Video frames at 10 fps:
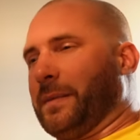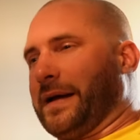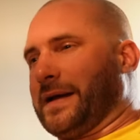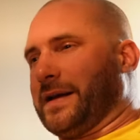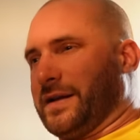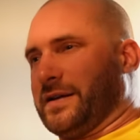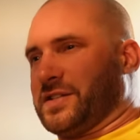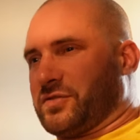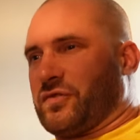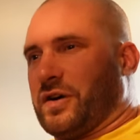make, you know,
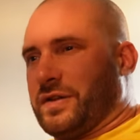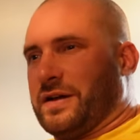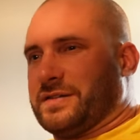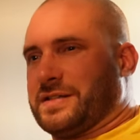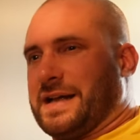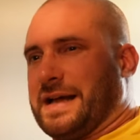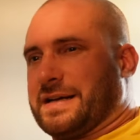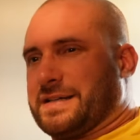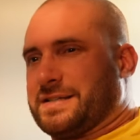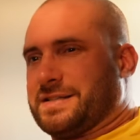to grow those
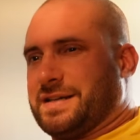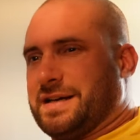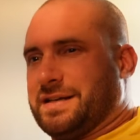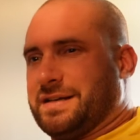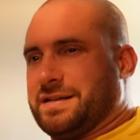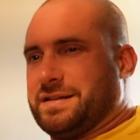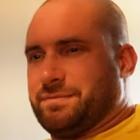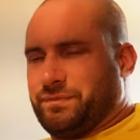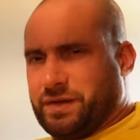legs and